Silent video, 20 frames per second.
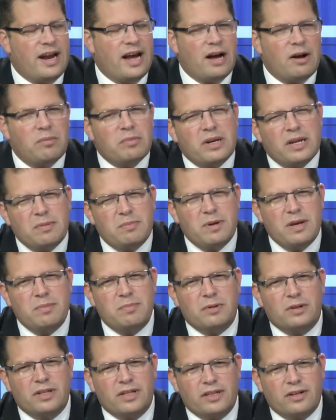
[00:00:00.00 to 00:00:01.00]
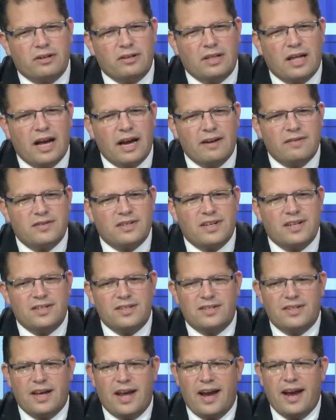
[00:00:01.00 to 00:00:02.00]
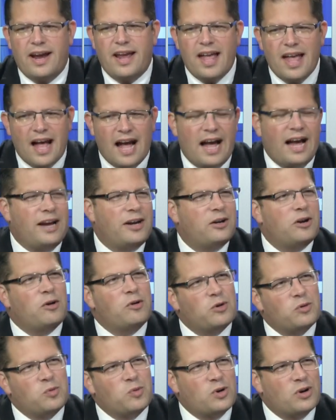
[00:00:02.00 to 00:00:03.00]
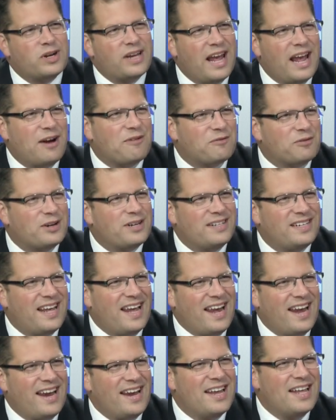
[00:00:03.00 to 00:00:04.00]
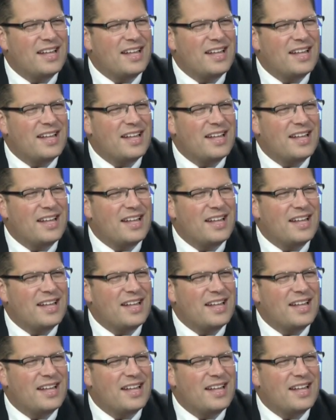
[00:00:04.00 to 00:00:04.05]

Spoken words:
How many people in their lives can say, I go to work every day